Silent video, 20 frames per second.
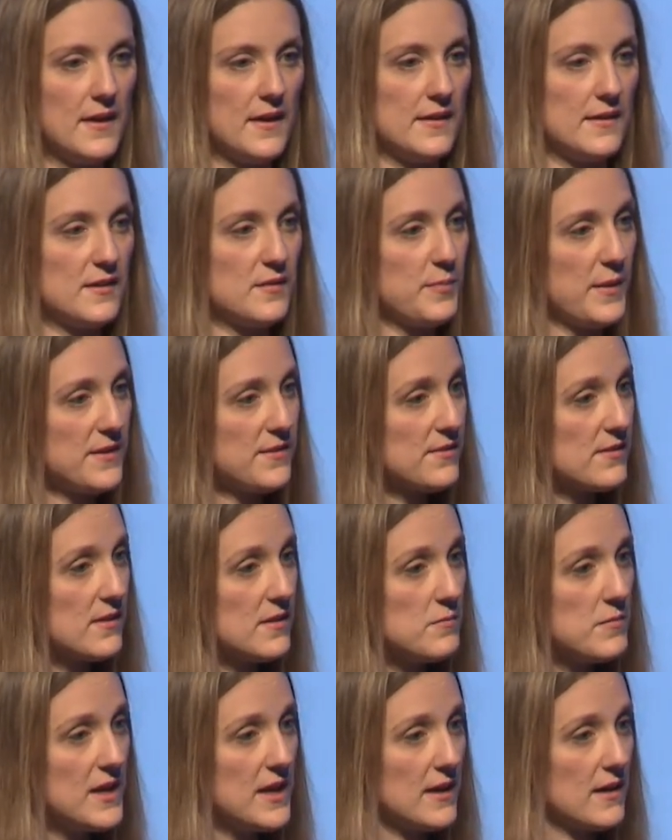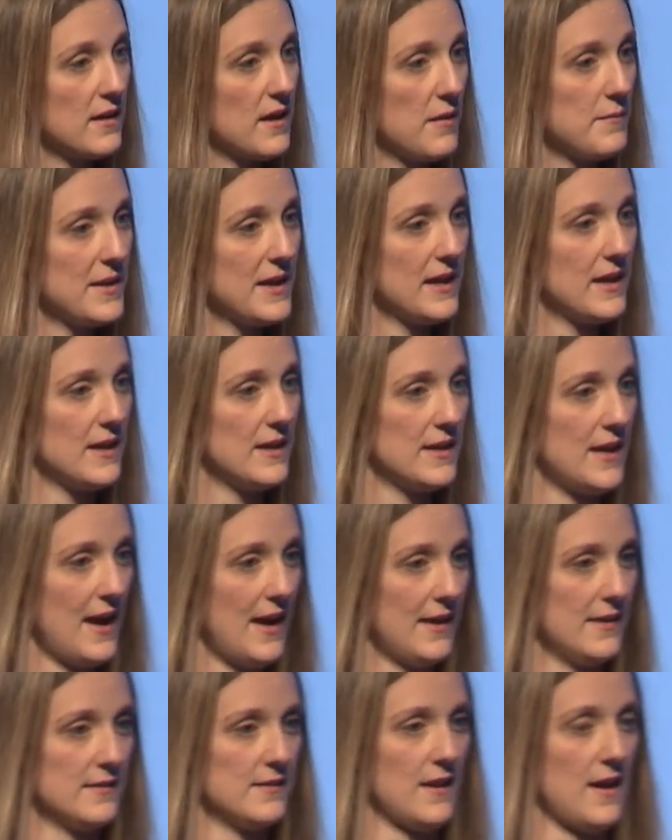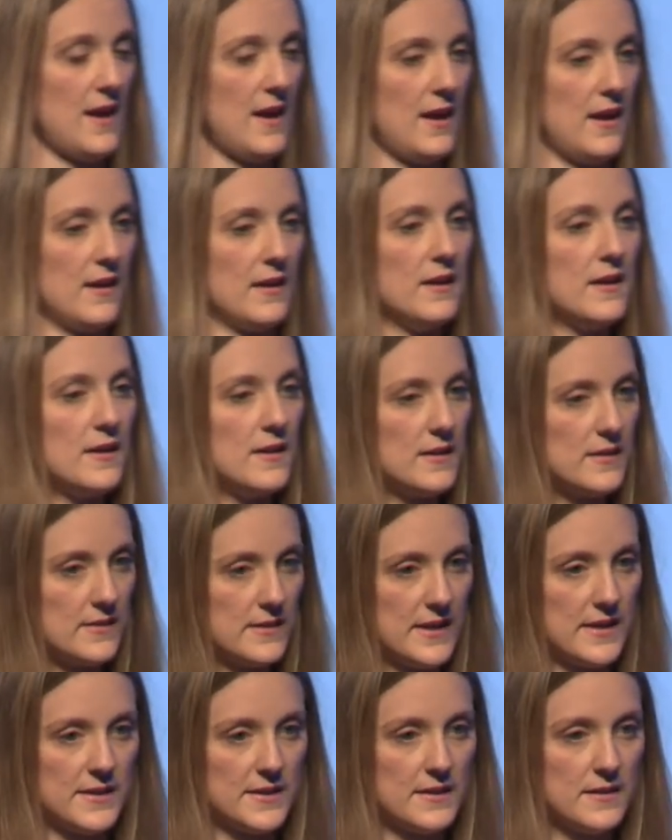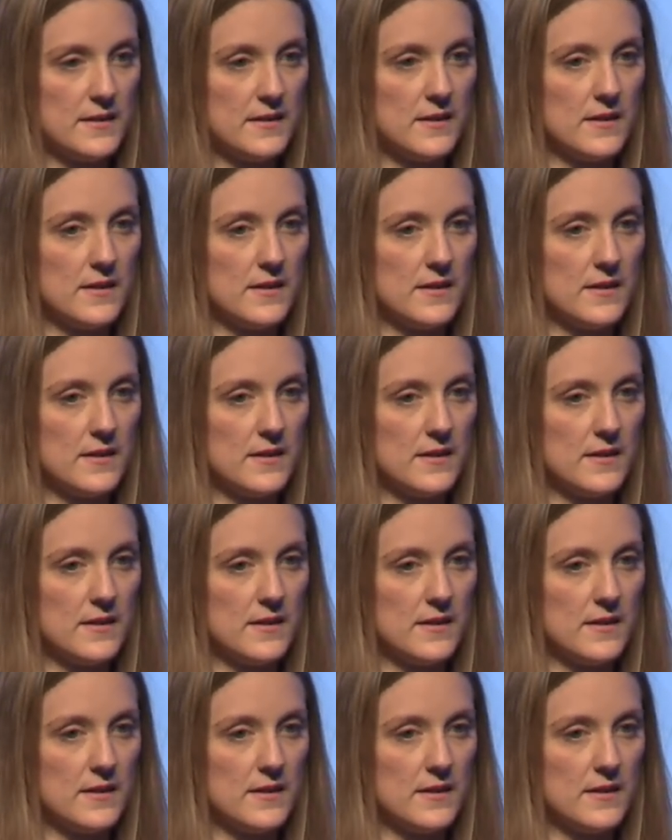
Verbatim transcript: And especially me, coming in as a leader